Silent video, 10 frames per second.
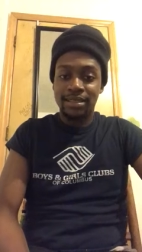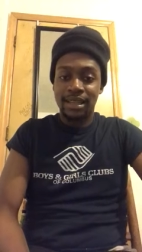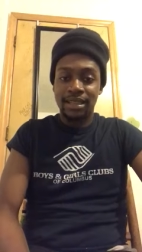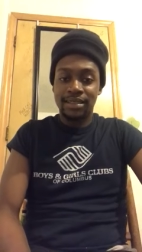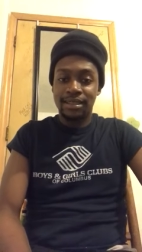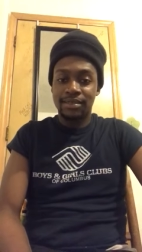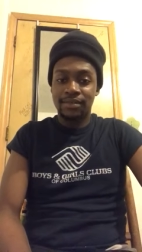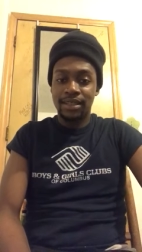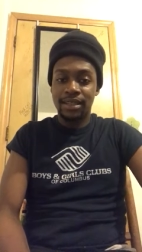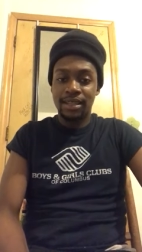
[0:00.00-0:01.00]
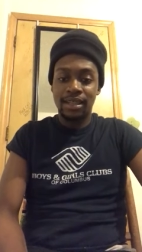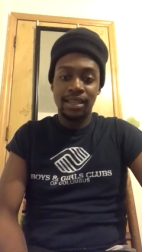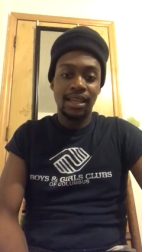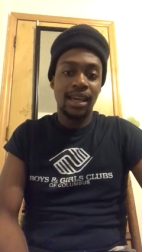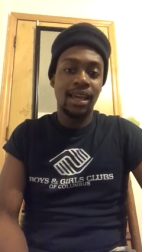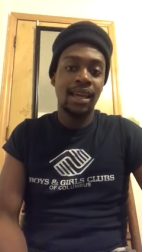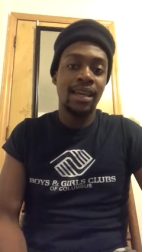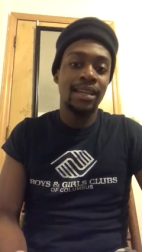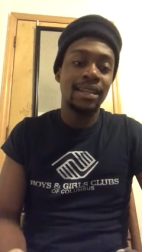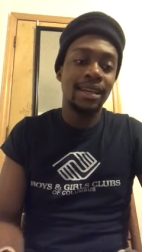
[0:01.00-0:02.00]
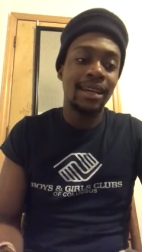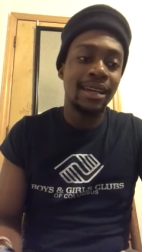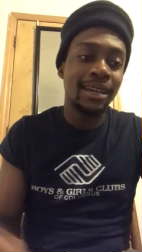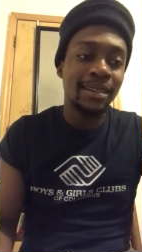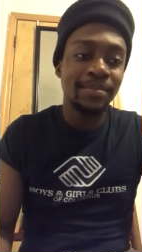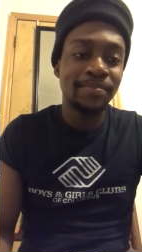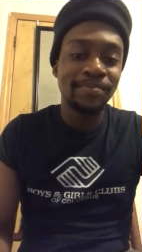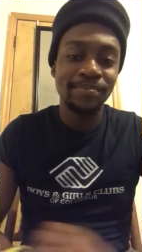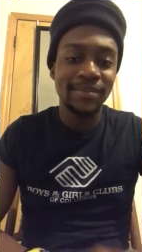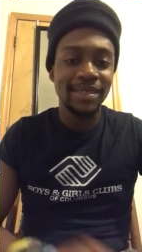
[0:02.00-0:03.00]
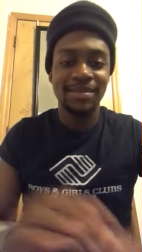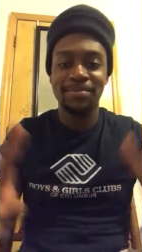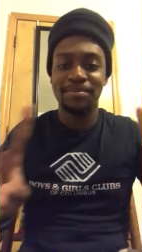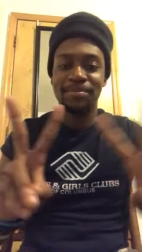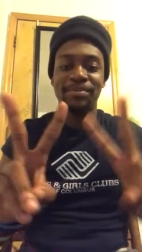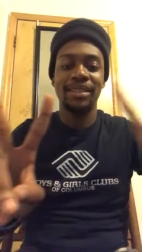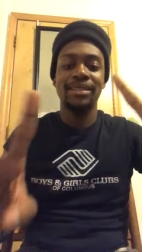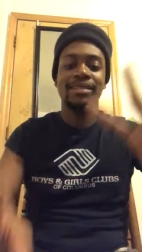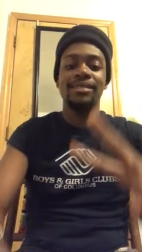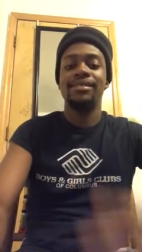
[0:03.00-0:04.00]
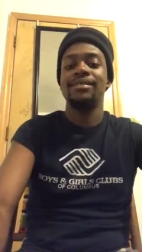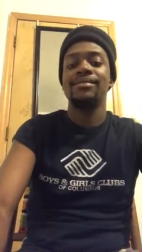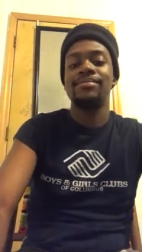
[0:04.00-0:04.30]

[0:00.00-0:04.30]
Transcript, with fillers: and staying six feet. And uh, peace.